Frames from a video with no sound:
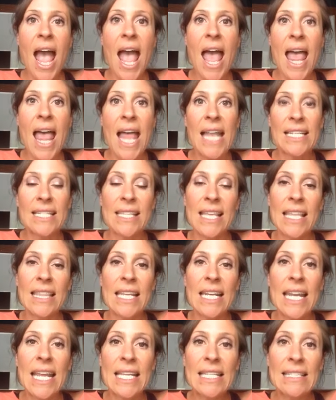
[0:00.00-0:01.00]
And then
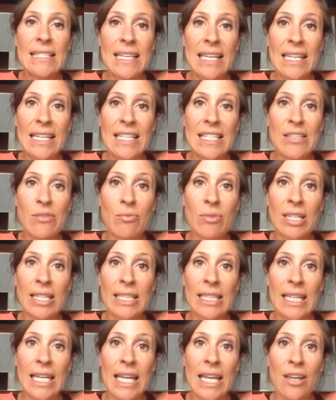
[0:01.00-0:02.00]
the next thing is
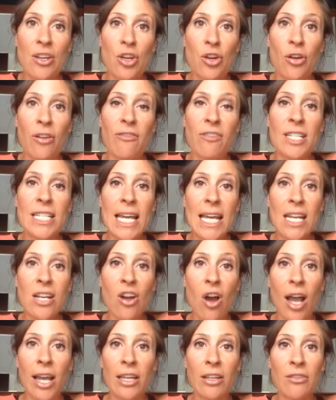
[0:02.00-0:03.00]
really, for
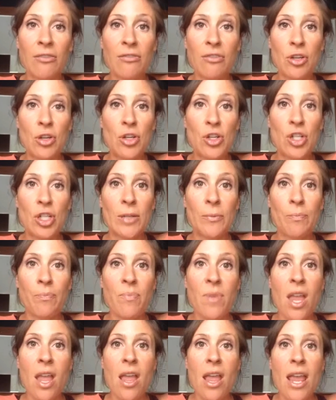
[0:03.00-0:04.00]
day-night confusion,
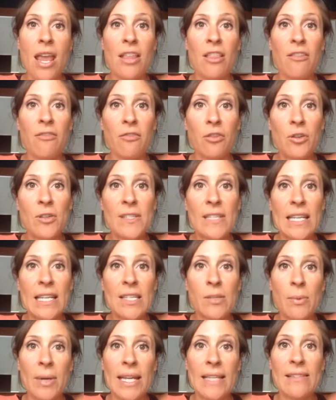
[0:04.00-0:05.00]
in the first
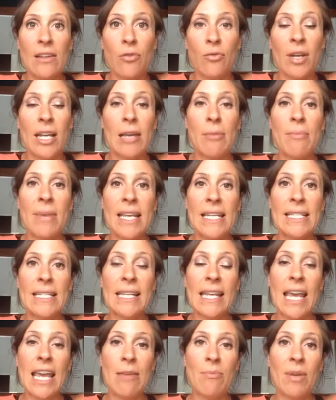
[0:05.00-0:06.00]
6 weeks, I
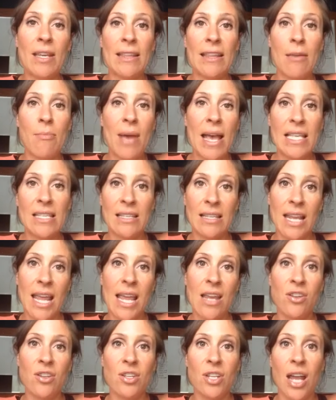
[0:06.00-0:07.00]
recommend keeping their
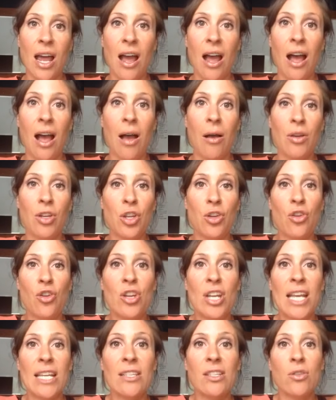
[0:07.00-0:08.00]
bassinet,
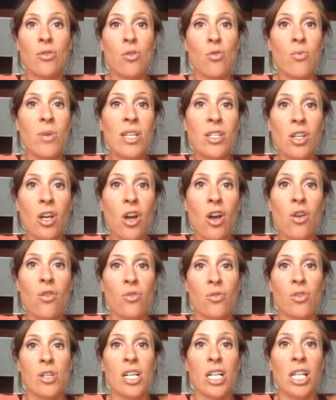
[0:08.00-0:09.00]
next to a window
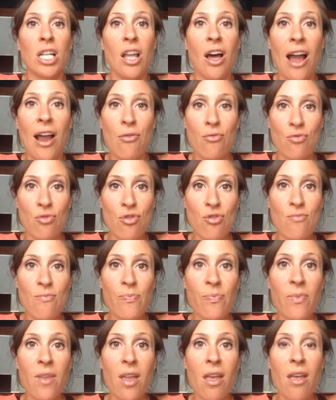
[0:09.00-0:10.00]
or in a light room
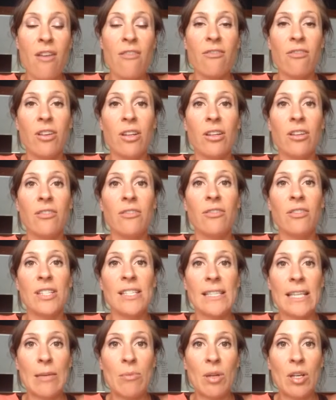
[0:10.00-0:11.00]
for
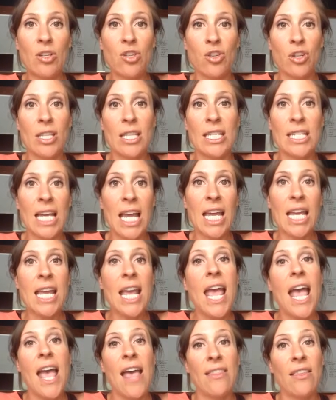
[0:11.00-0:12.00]
sleeping during the day,
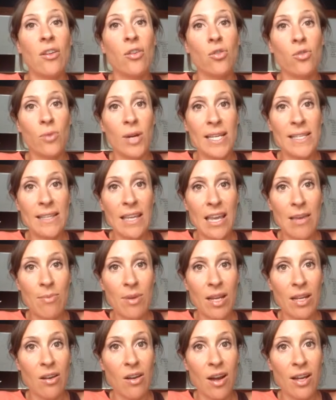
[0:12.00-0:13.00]
and then always
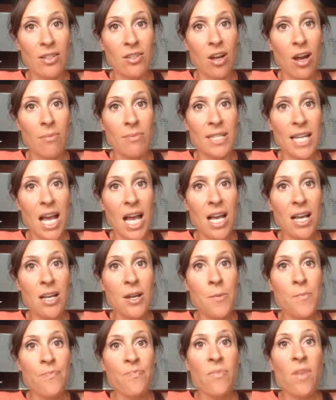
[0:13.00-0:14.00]
keeping nighttime dark.